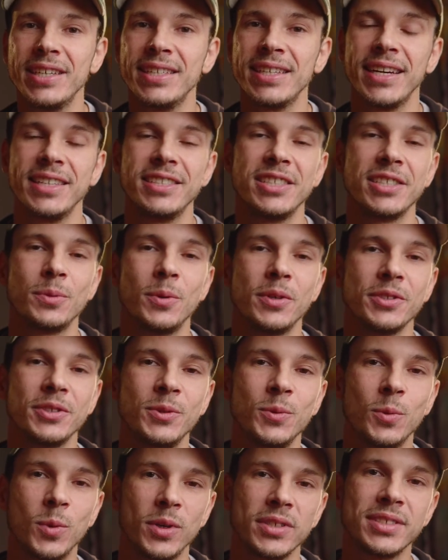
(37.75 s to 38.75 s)
in, I just want to
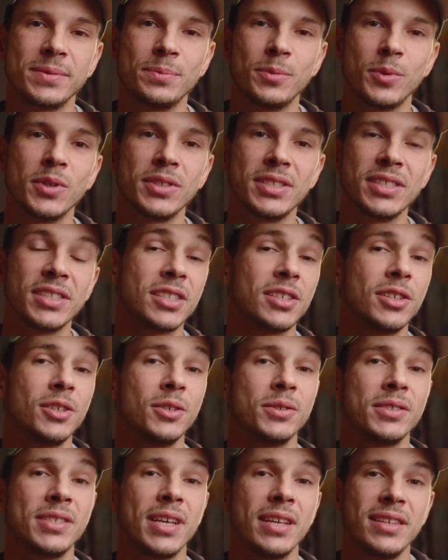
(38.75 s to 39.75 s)
once more
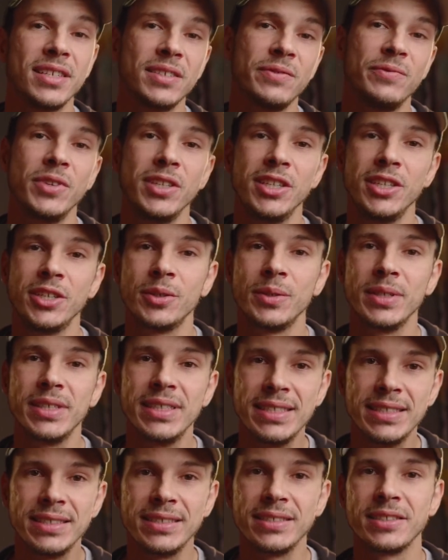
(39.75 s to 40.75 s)
disclose that this video
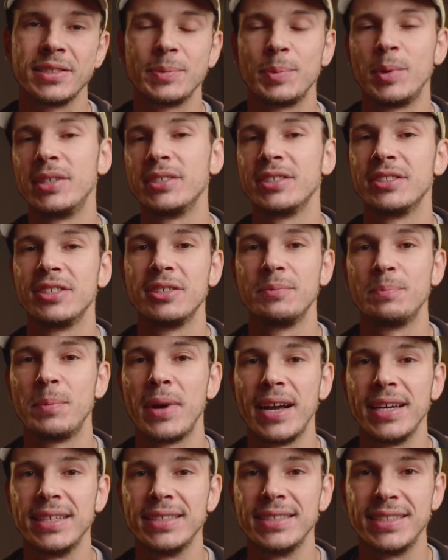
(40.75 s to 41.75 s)
is sponsored
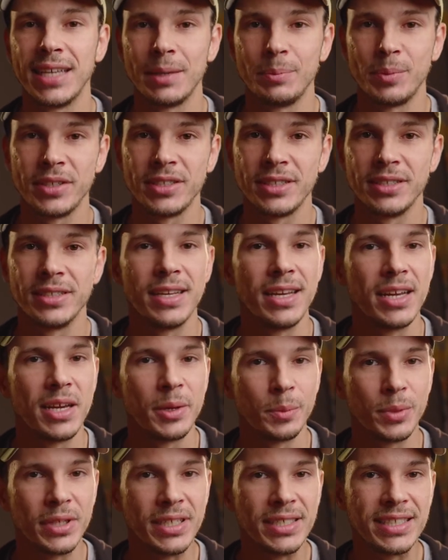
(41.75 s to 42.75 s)
by Zeapon, and
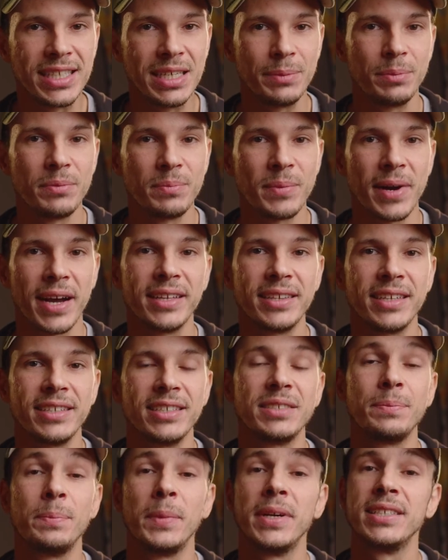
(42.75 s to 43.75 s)
please keep in mind that
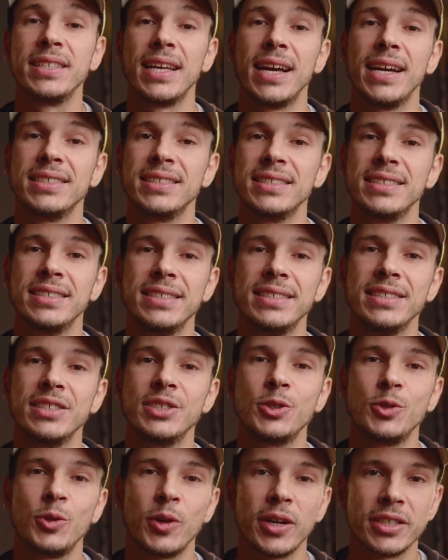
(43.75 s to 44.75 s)
it's meant as an
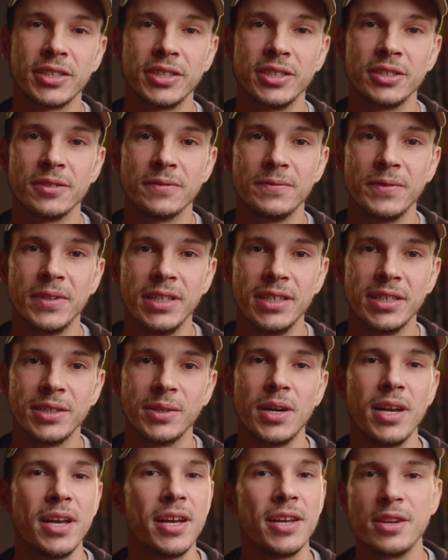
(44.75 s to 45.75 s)
instructional video,
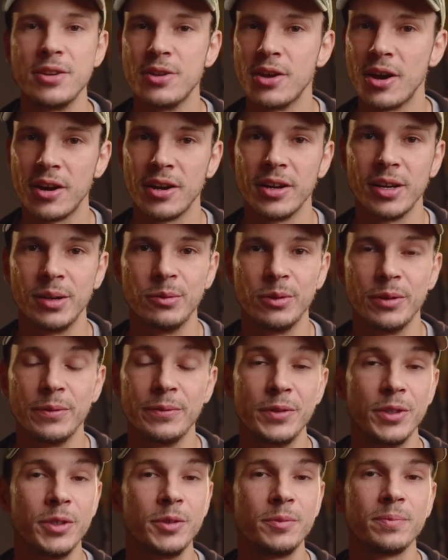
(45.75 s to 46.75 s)
not a
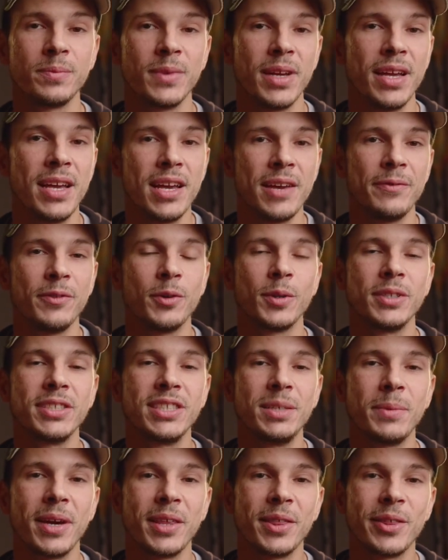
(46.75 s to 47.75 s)
review. If you want to see
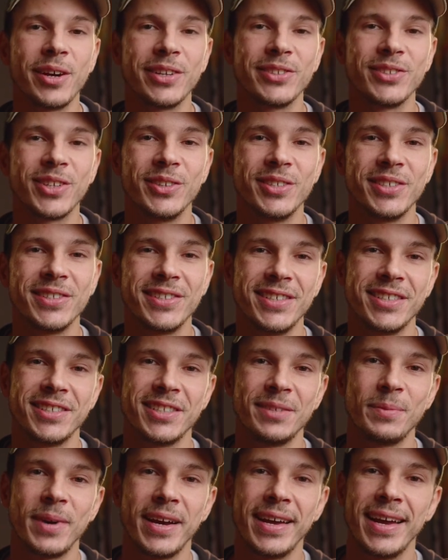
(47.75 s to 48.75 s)
my thoughts on this
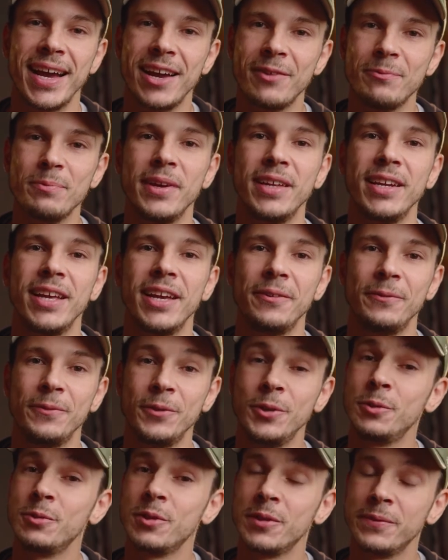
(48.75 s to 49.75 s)
system, I have made a
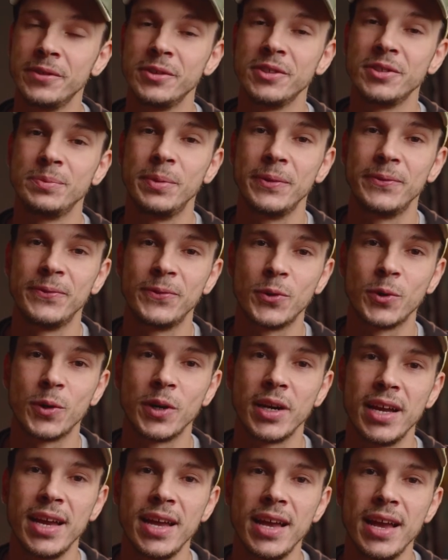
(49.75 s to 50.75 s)
few reviews before.
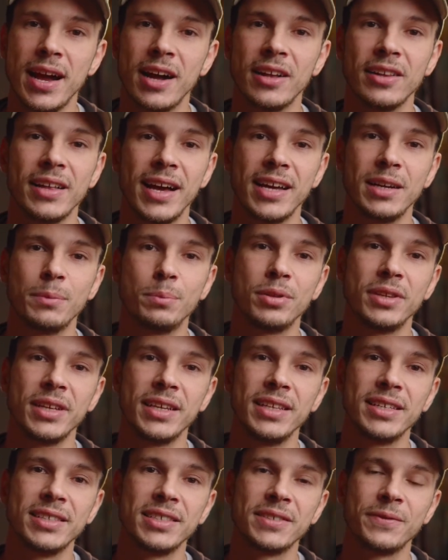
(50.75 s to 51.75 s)
I'll add a
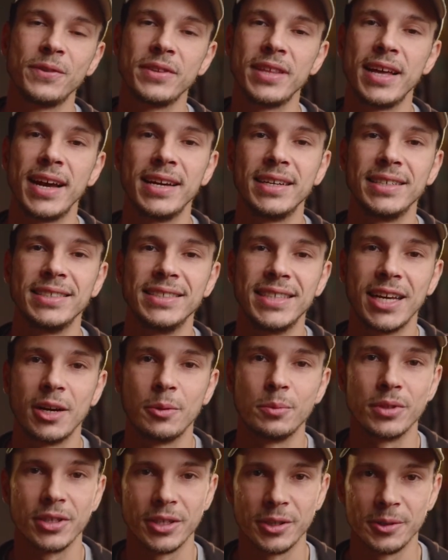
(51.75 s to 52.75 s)
playlist for that down
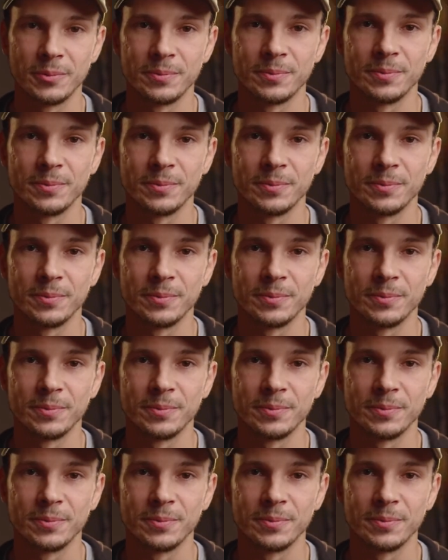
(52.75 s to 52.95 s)
below.